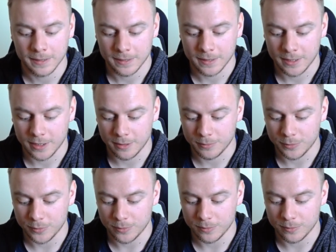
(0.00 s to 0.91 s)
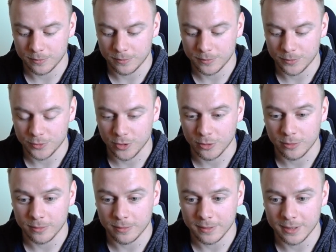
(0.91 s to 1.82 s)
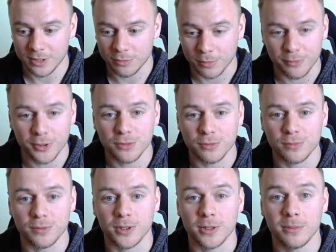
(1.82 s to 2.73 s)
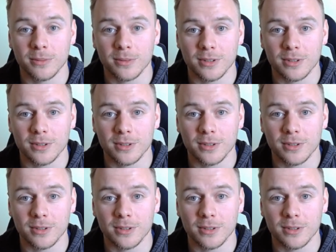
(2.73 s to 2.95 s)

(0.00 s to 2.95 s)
Um, so it's my first review.